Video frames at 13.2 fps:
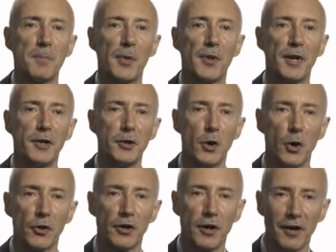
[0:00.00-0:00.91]
but they're
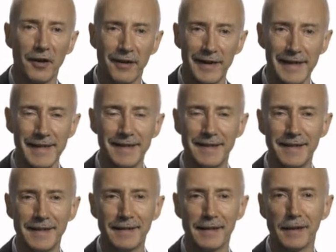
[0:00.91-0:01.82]
not highly
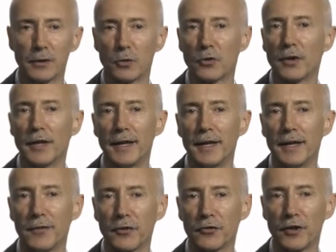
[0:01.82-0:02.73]
detailed
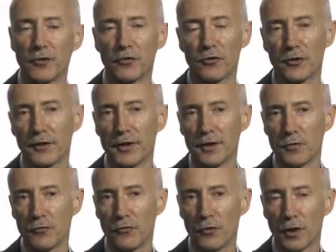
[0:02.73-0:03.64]
in the sense that they
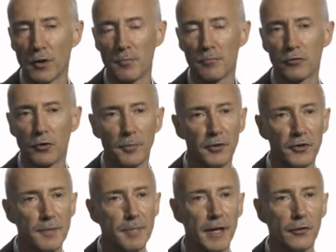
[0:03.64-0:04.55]
don't follow
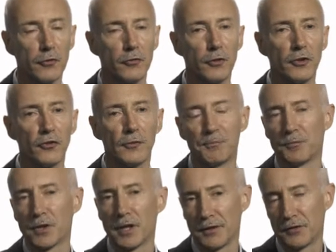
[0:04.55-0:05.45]
property boundaries,
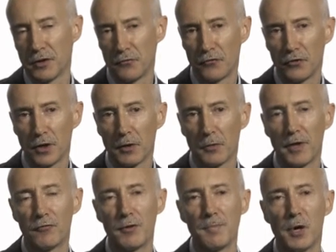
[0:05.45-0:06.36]
they don't follow
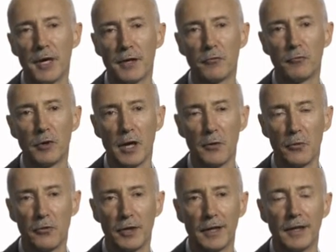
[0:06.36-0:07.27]
every minor
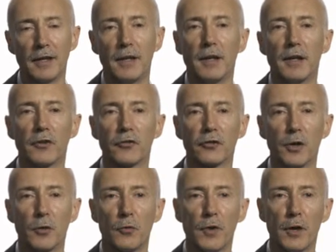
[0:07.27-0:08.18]
road. And
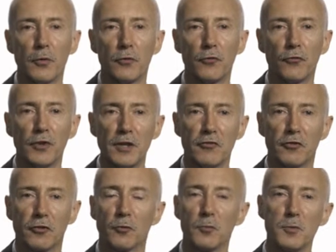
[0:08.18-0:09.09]
so those
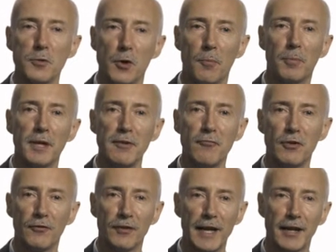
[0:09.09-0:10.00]
features will not be
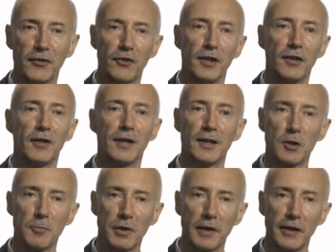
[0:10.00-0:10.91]
reflected in
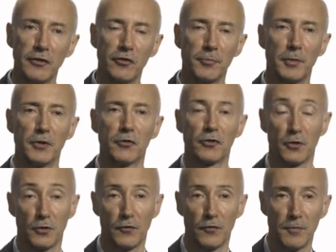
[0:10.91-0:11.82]
the placement
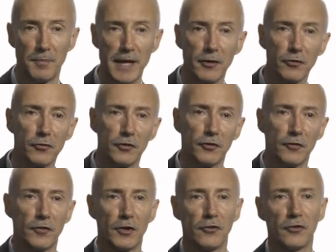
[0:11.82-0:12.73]
of the boundaries
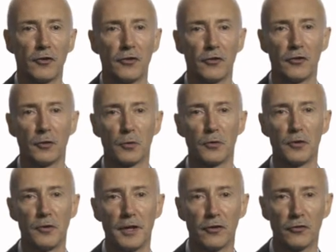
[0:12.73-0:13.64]
of these statistical
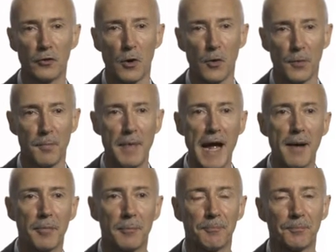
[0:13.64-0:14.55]
units on the
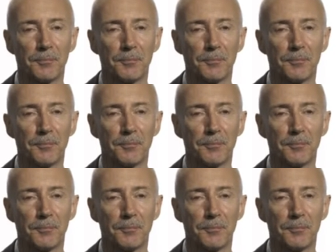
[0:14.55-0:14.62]
map.